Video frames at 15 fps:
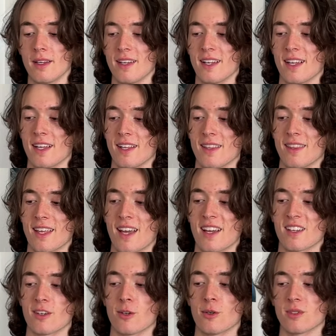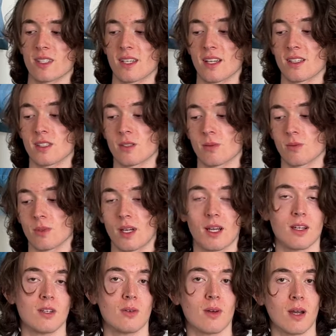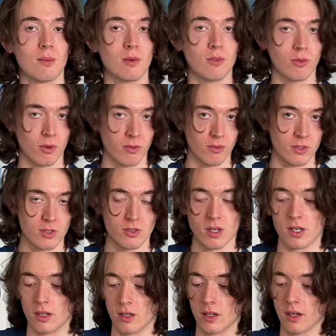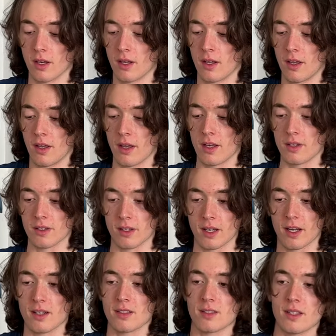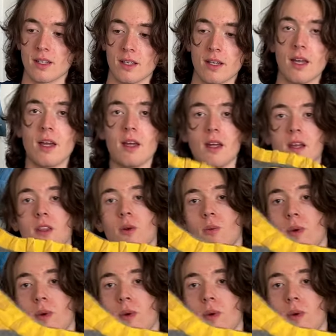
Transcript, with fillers: and that goes against what I do. I'm a forefoot striker, and you can kind of see in the